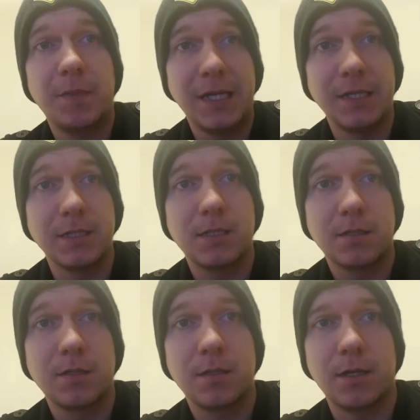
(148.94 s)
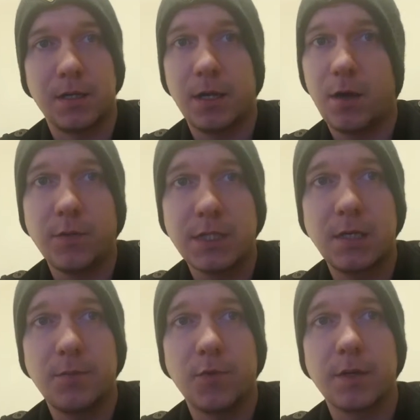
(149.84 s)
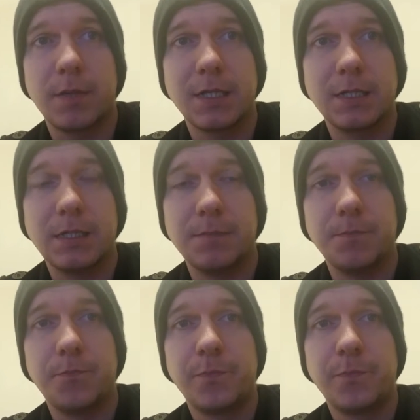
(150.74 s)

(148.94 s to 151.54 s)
piece, and I always keep one on my team,